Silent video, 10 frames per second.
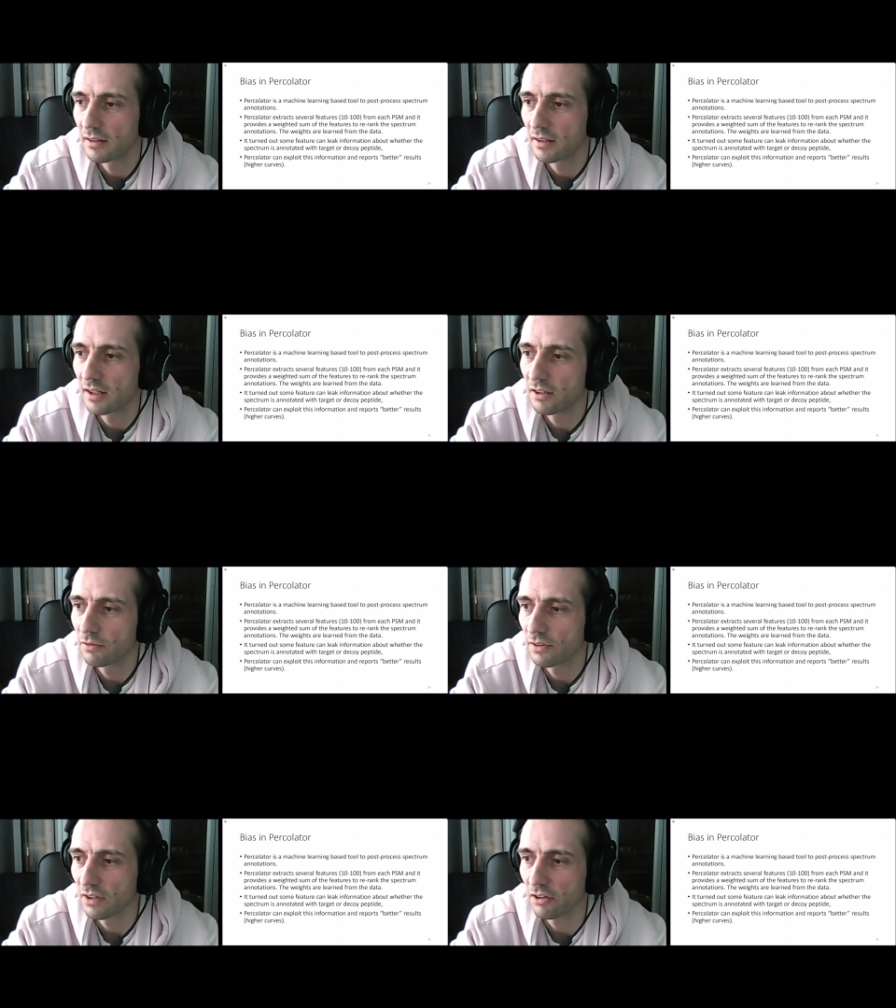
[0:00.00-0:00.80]
it
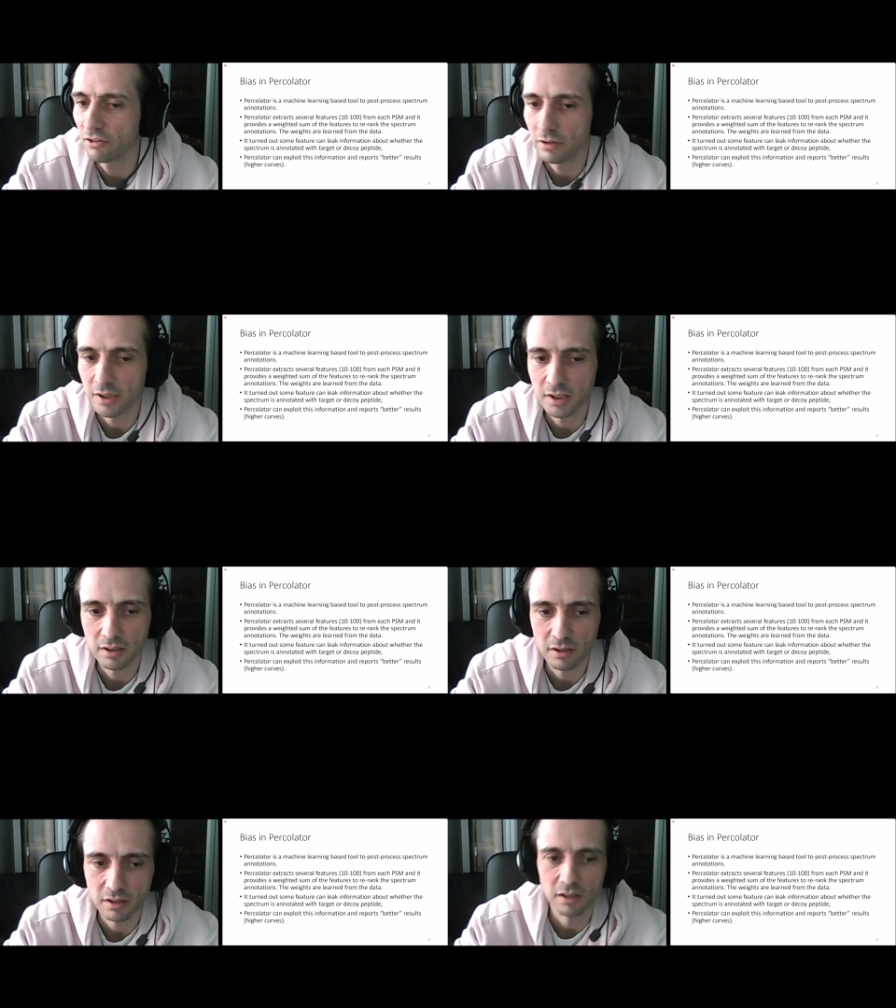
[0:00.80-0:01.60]
was actually
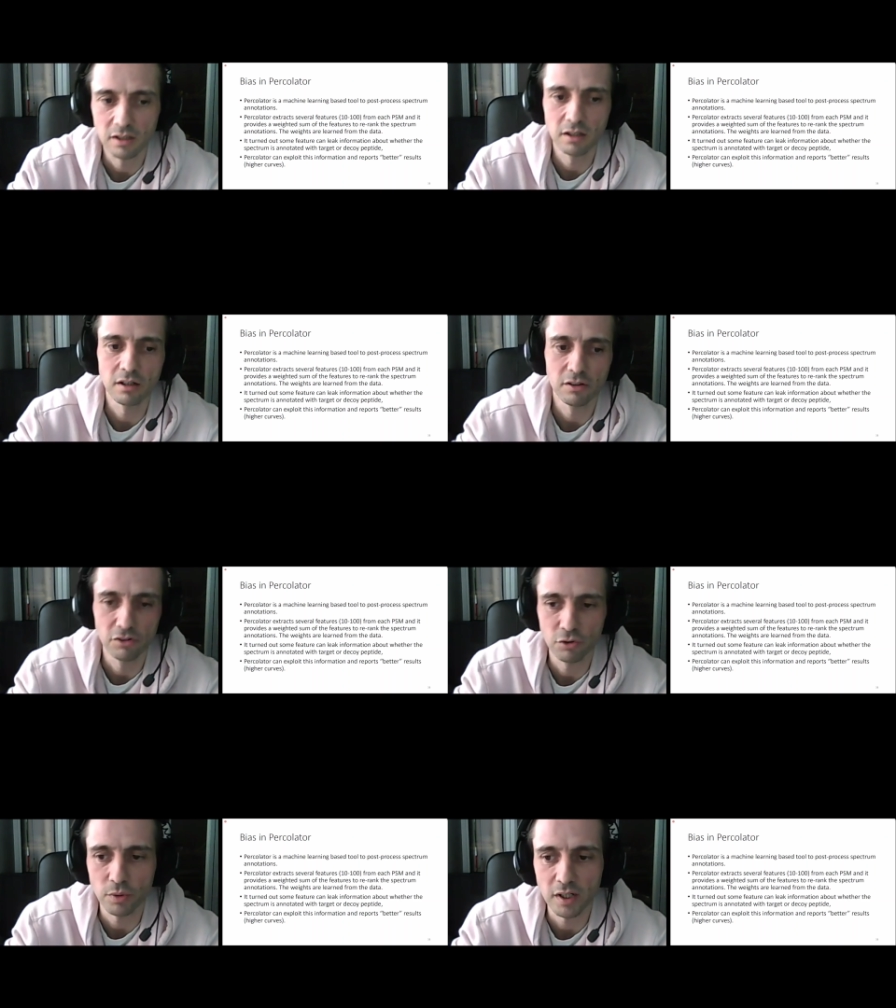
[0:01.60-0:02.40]

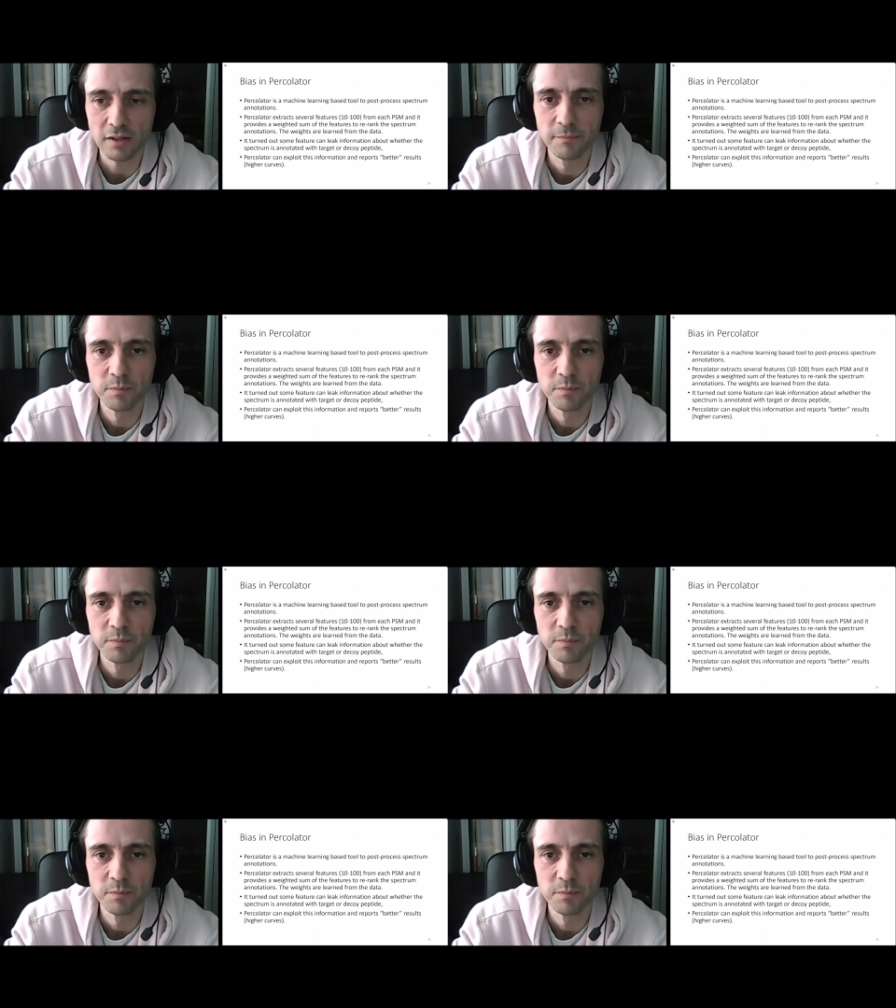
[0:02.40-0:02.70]
doing.